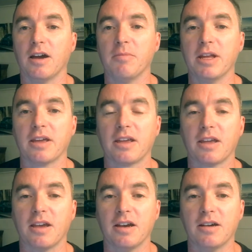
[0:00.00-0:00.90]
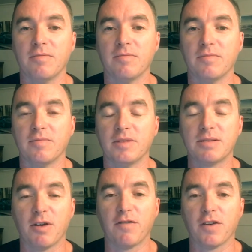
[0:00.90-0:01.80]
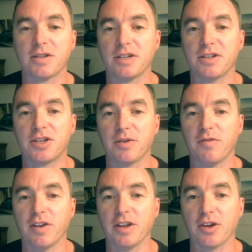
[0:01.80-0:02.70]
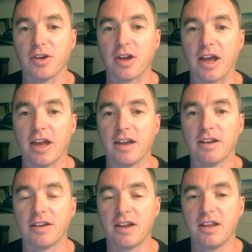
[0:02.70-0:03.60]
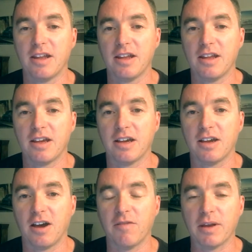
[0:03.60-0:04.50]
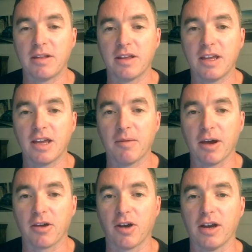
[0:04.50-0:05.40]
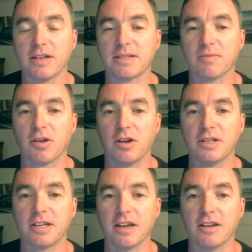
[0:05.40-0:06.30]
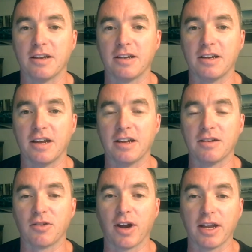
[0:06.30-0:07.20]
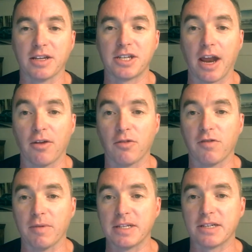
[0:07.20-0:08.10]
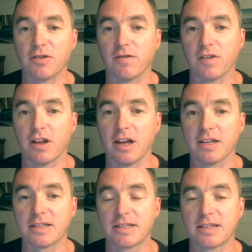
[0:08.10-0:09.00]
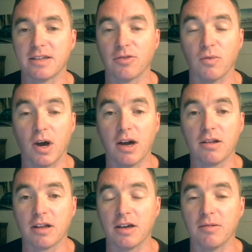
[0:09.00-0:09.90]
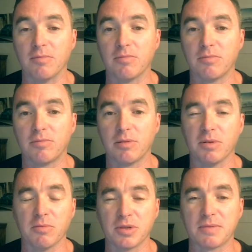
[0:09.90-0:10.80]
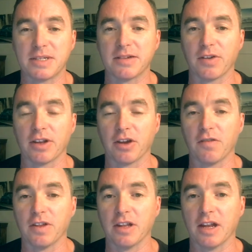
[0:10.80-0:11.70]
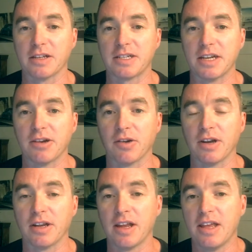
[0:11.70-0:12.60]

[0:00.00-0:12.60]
I'm Nick. This is my first YouTube video, and I've been thinking about creating some content and creating a channel for myself for the last little while, probably more specifically over the last year. And